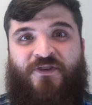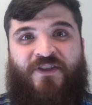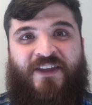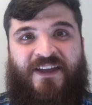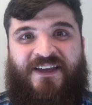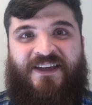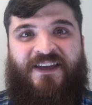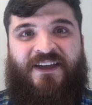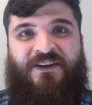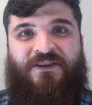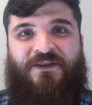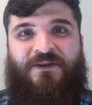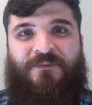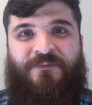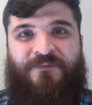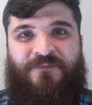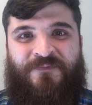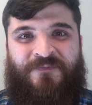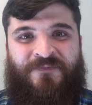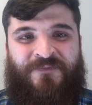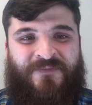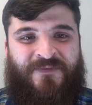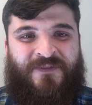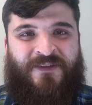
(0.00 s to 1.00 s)
the kingdom,
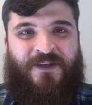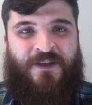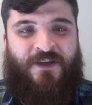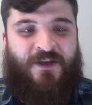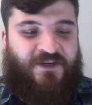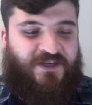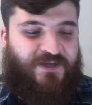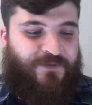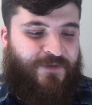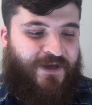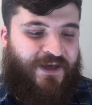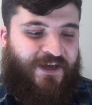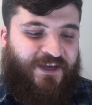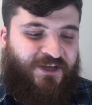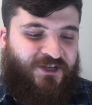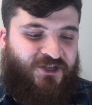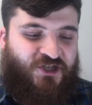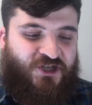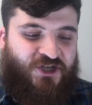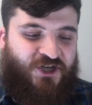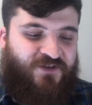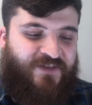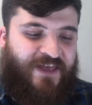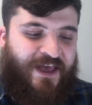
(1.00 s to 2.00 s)
to making
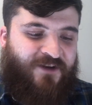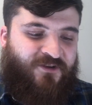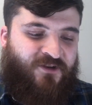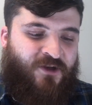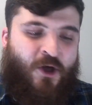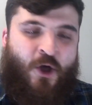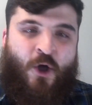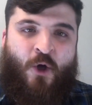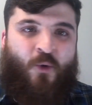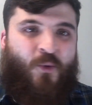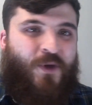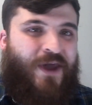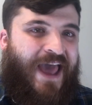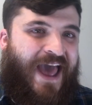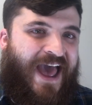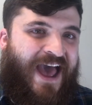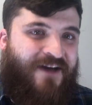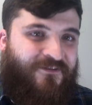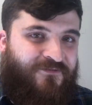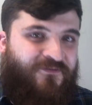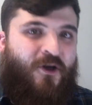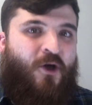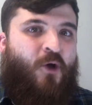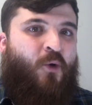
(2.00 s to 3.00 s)
sure that we
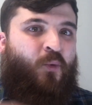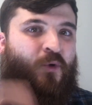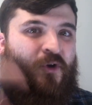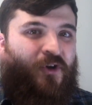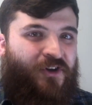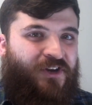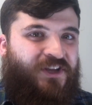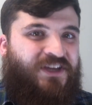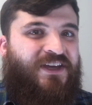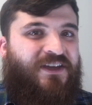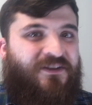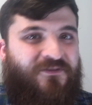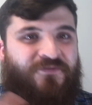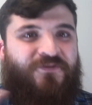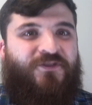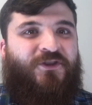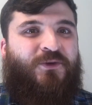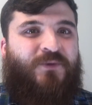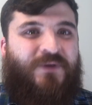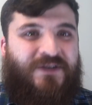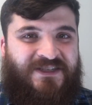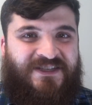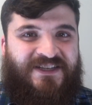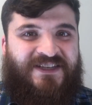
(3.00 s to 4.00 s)
have worldly
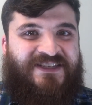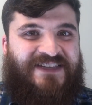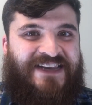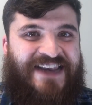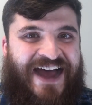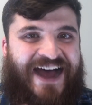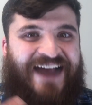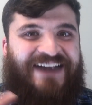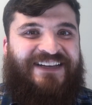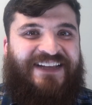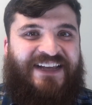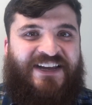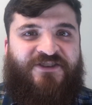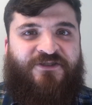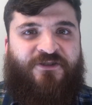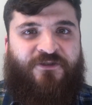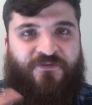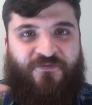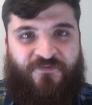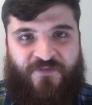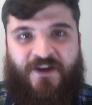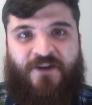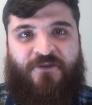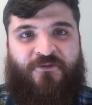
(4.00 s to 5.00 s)
influences not
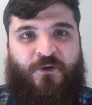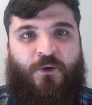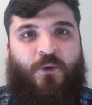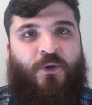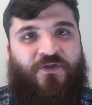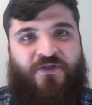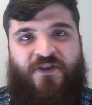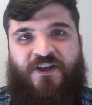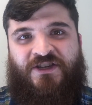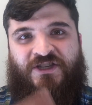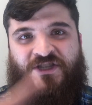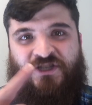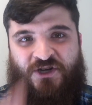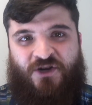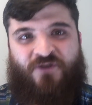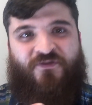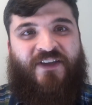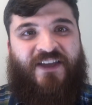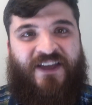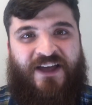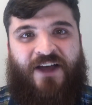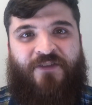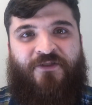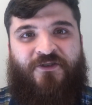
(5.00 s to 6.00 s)
interfering with us
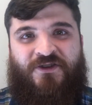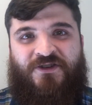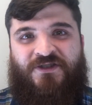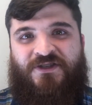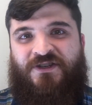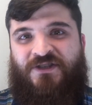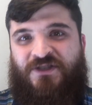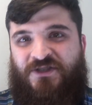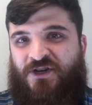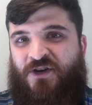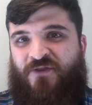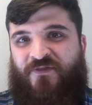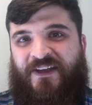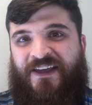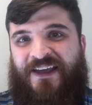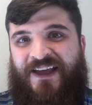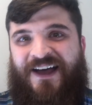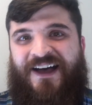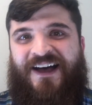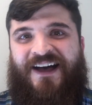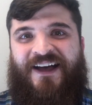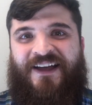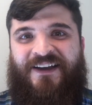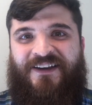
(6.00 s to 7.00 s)
serving others and serving
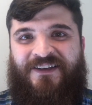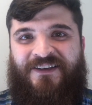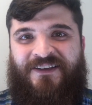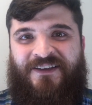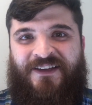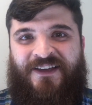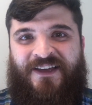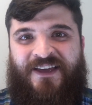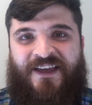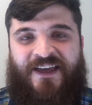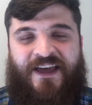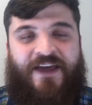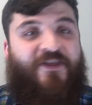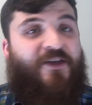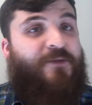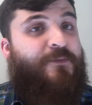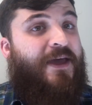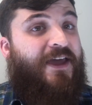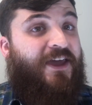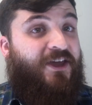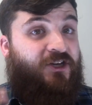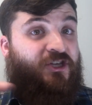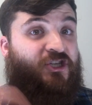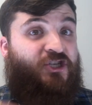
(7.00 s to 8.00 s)
God, and then
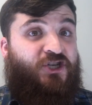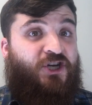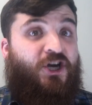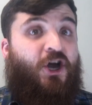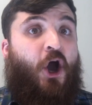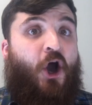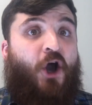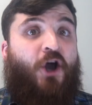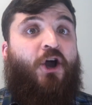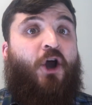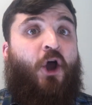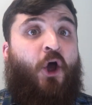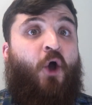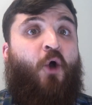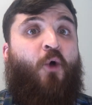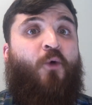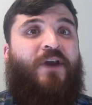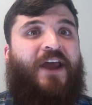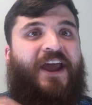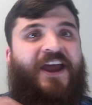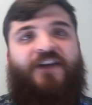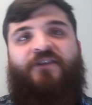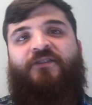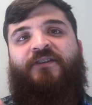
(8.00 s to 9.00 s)
making sure our
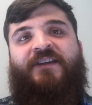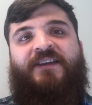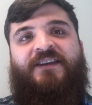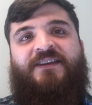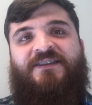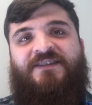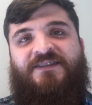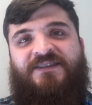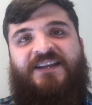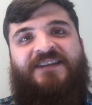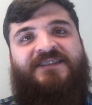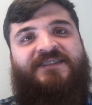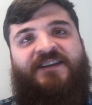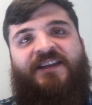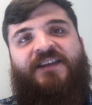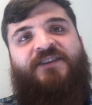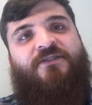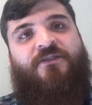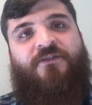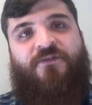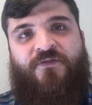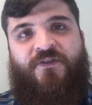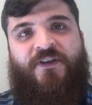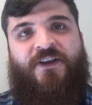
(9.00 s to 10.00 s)
own arrogance doesn't
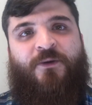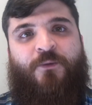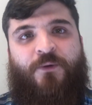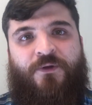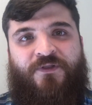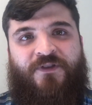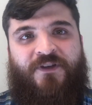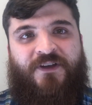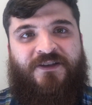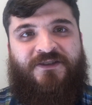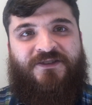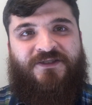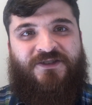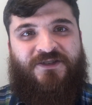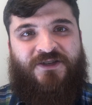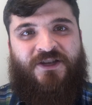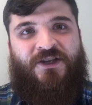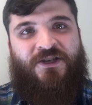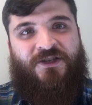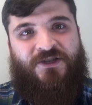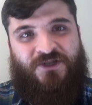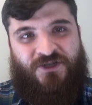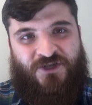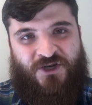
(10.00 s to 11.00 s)
interfere with us
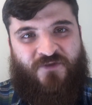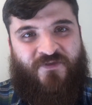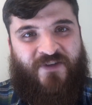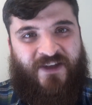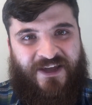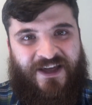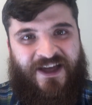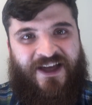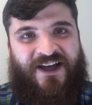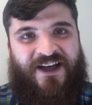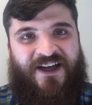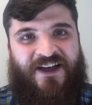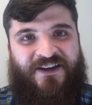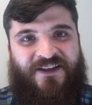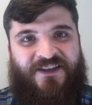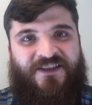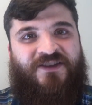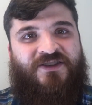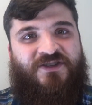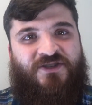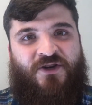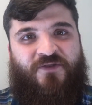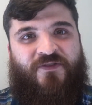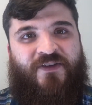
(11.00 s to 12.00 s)
serving God
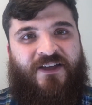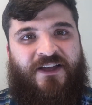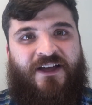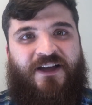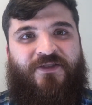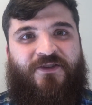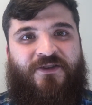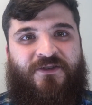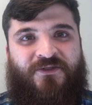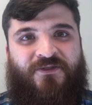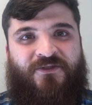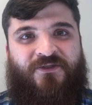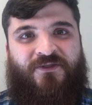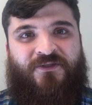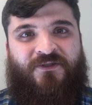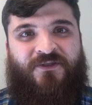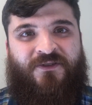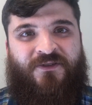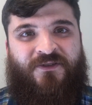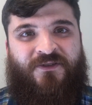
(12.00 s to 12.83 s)
and serving others.